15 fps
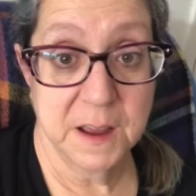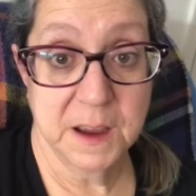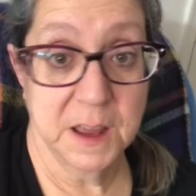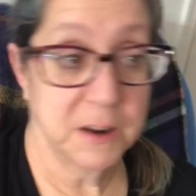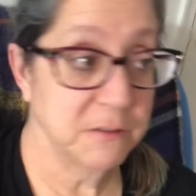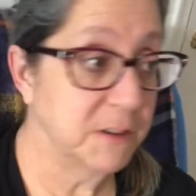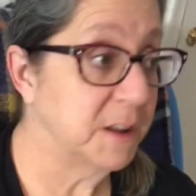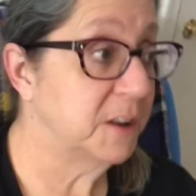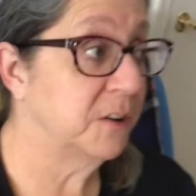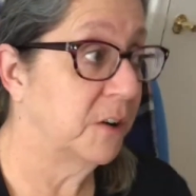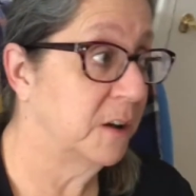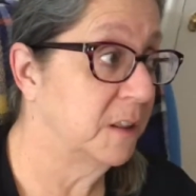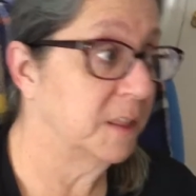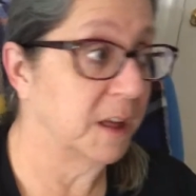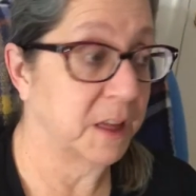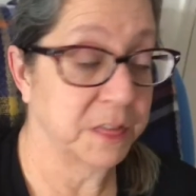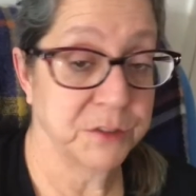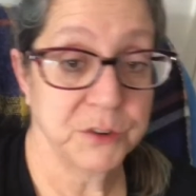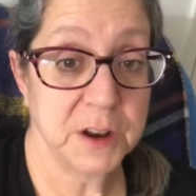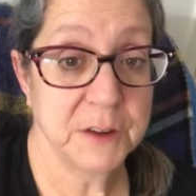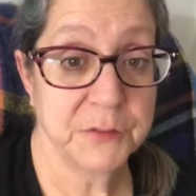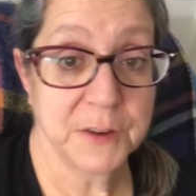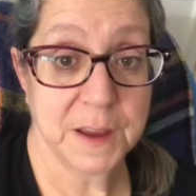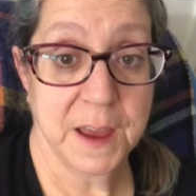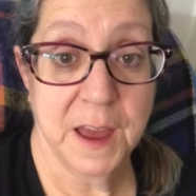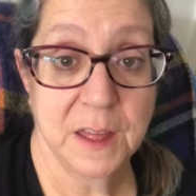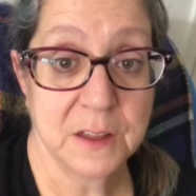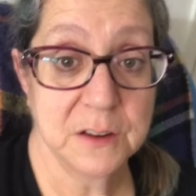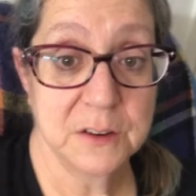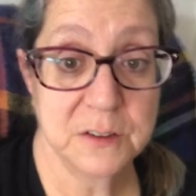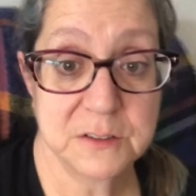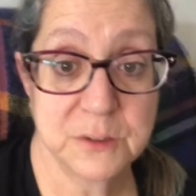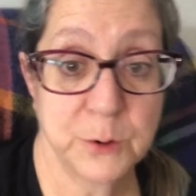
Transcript: I got it written on like three different calendars.